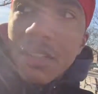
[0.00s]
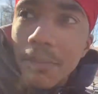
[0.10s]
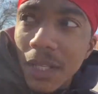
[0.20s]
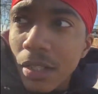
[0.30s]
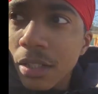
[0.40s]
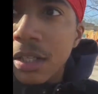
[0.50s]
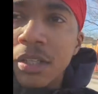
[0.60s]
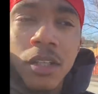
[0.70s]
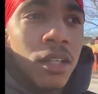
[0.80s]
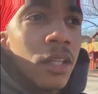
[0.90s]
man.
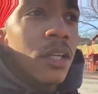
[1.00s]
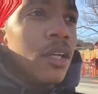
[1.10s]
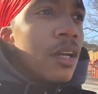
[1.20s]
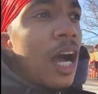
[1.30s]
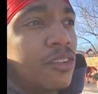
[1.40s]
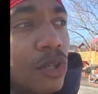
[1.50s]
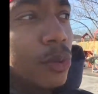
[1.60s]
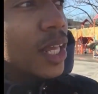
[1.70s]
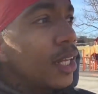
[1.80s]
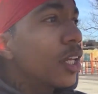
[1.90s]
I told
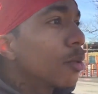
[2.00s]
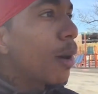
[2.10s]
that nigga about